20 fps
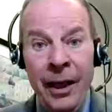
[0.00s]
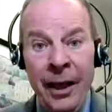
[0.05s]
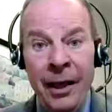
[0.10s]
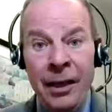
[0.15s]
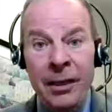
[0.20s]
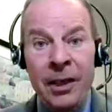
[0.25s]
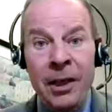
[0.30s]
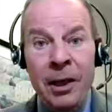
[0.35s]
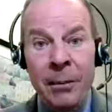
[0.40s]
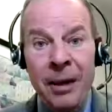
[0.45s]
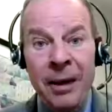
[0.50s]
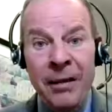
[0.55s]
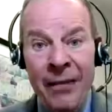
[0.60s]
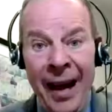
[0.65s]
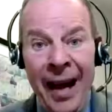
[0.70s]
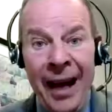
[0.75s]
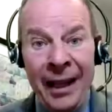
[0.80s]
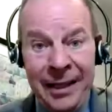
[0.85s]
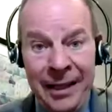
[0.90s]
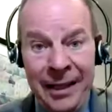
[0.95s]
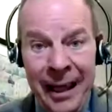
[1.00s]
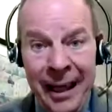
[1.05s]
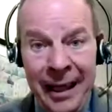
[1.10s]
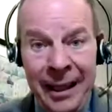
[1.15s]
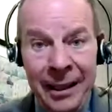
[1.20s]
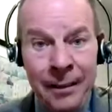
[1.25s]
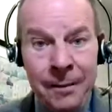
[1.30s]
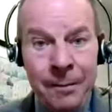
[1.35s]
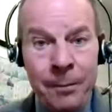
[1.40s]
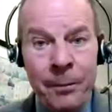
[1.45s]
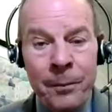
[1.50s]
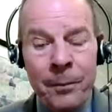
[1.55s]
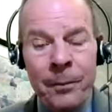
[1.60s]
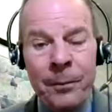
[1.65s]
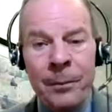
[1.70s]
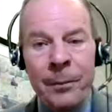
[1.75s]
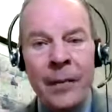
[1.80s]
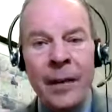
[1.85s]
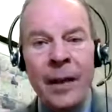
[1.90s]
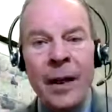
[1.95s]
needs to be vaccinated.
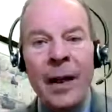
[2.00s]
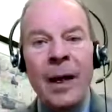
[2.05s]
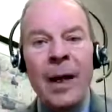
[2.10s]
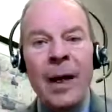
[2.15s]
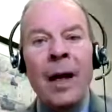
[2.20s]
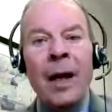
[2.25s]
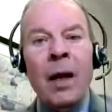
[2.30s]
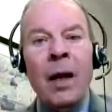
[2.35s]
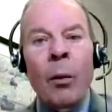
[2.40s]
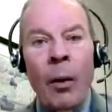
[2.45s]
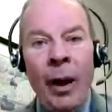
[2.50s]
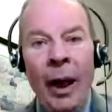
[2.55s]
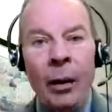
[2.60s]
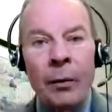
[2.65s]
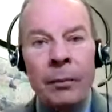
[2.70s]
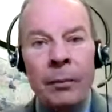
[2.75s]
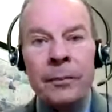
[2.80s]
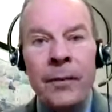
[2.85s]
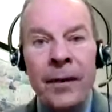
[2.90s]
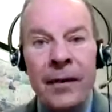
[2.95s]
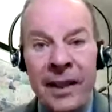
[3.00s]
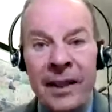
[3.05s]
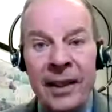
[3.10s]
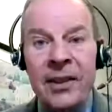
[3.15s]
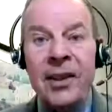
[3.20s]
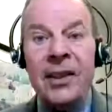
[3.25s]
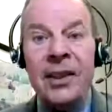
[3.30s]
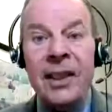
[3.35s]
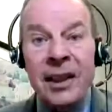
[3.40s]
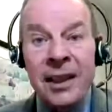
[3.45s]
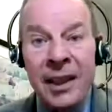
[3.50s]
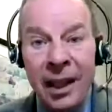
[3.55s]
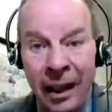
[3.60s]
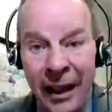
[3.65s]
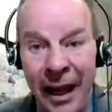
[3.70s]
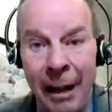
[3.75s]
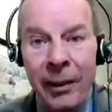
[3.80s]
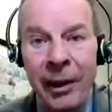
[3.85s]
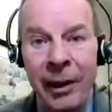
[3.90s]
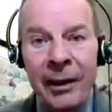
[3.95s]
Well, this is a
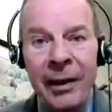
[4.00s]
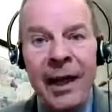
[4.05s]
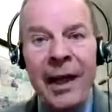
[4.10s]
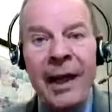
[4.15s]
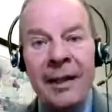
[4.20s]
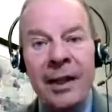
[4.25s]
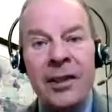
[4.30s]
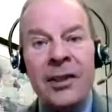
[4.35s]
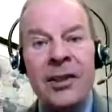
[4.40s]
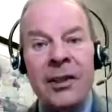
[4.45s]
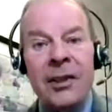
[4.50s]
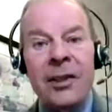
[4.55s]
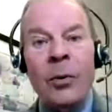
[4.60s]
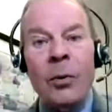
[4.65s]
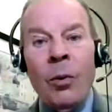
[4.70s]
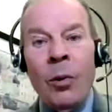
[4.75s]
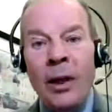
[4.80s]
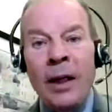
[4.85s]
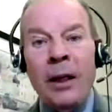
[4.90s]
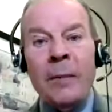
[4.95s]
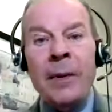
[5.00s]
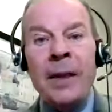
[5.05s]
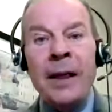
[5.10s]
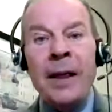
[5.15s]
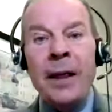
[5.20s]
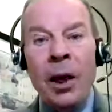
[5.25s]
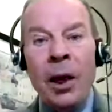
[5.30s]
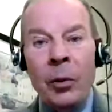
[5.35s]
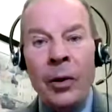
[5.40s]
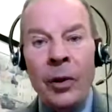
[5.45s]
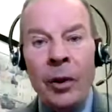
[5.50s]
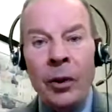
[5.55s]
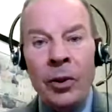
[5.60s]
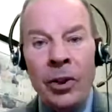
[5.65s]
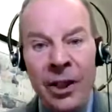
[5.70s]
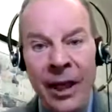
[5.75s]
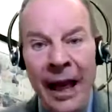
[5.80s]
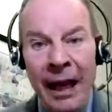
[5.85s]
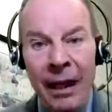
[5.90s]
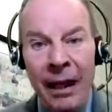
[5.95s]
dilemma, and this is going to be a real
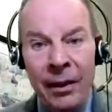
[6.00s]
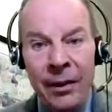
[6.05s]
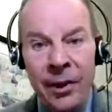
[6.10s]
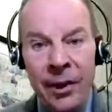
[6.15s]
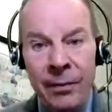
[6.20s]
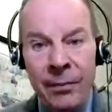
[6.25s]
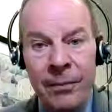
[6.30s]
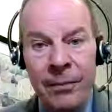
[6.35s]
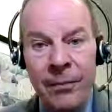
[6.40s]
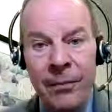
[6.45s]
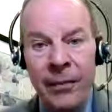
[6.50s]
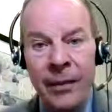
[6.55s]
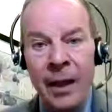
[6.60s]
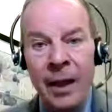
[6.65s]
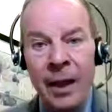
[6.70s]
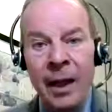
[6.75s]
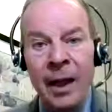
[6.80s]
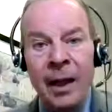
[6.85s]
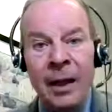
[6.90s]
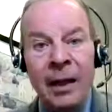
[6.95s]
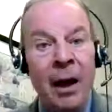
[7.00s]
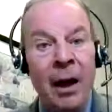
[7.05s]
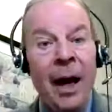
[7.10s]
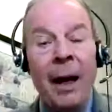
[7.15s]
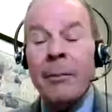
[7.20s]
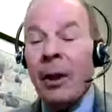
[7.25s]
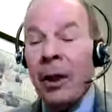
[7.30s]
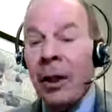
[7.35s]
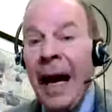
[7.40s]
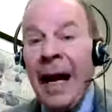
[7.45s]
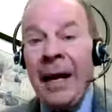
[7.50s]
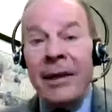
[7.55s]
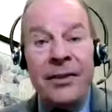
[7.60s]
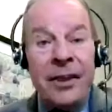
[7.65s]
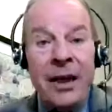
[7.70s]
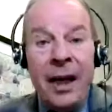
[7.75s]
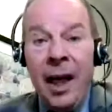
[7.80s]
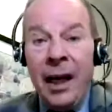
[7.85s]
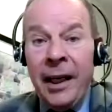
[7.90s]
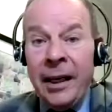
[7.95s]
challenge. Now, I'm the
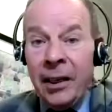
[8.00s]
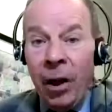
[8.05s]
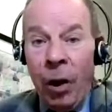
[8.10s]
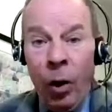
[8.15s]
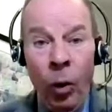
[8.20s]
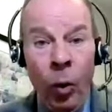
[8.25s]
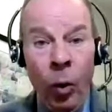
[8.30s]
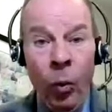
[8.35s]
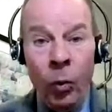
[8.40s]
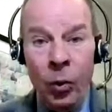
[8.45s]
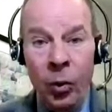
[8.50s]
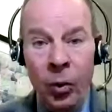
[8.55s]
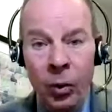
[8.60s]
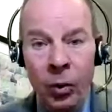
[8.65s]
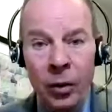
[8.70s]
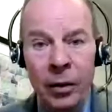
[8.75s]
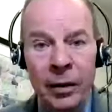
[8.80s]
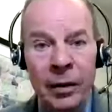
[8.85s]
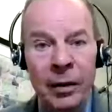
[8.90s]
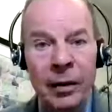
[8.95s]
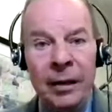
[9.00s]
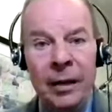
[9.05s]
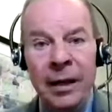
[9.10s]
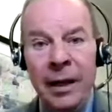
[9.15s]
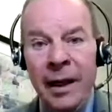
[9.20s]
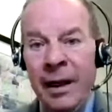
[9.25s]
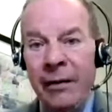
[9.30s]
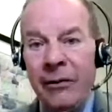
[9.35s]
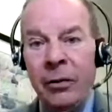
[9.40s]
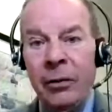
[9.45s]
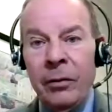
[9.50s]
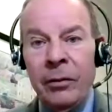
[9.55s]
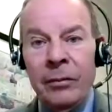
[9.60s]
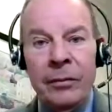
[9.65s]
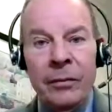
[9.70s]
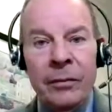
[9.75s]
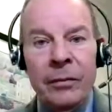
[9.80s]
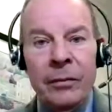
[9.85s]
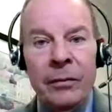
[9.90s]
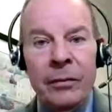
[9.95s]
last guy in the whole world that ever
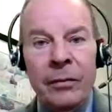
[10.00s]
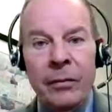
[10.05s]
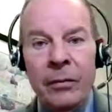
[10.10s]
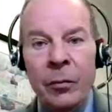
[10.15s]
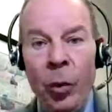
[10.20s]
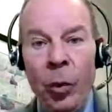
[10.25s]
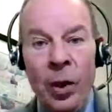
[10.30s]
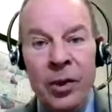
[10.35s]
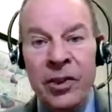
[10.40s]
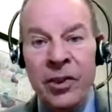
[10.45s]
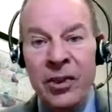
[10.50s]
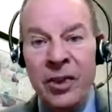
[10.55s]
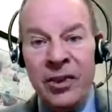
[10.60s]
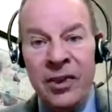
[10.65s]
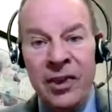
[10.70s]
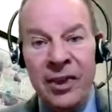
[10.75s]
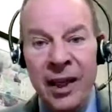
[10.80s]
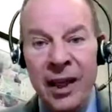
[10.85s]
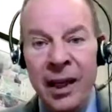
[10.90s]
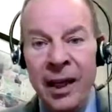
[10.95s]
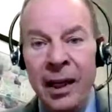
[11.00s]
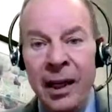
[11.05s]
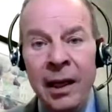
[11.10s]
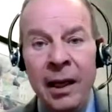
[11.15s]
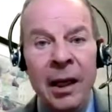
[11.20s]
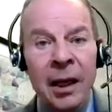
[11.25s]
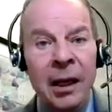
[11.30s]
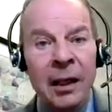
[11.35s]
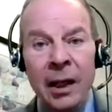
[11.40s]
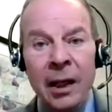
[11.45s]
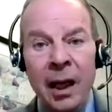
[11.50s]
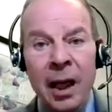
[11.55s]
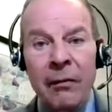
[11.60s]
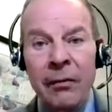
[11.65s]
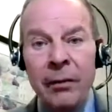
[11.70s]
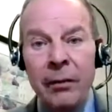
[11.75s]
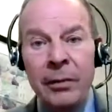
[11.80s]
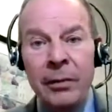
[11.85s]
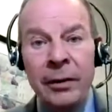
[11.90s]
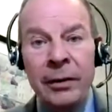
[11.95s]
wants to see the
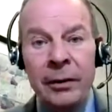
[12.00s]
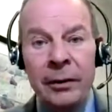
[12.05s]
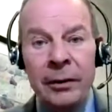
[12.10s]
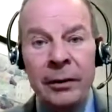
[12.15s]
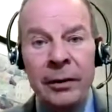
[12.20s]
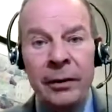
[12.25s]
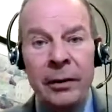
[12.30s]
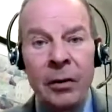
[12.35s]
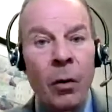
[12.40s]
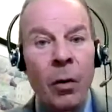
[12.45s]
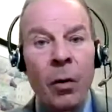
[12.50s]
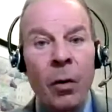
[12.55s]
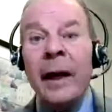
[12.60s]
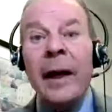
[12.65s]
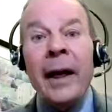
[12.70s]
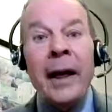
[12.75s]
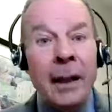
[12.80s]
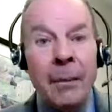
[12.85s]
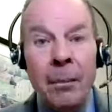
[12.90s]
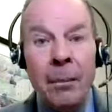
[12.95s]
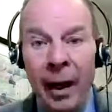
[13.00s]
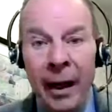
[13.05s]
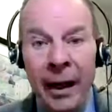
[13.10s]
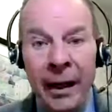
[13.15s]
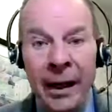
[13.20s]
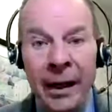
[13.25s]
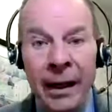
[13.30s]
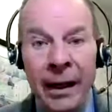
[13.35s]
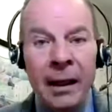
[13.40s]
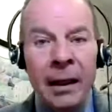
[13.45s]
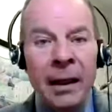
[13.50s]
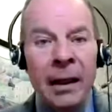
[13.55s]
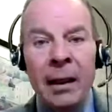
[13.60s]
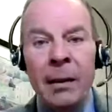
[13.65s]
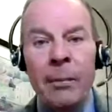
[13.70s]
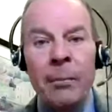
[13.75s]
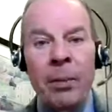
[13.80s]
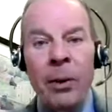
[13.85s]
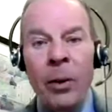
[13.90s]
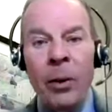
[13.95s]
government or anybody
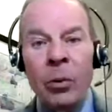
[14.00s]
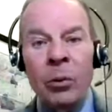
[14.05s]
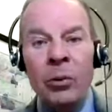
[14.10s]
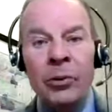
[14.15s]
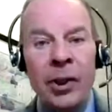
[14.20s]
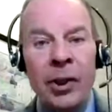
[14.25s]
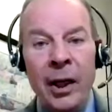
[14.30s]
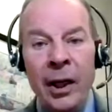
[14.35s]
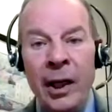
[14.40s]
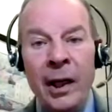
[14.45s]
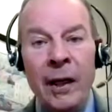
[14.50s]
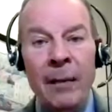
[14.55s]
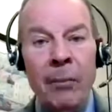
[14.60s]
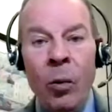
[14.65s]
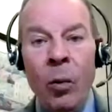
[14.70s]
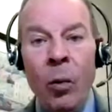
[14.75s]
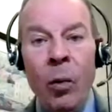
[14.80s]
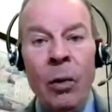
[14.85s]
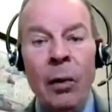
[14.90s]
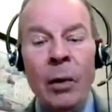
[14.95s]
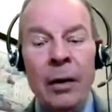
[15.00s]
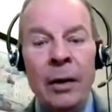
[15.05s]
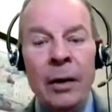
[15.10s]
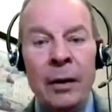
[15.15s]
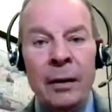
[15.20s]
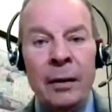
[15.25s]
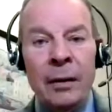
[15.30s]
impose any more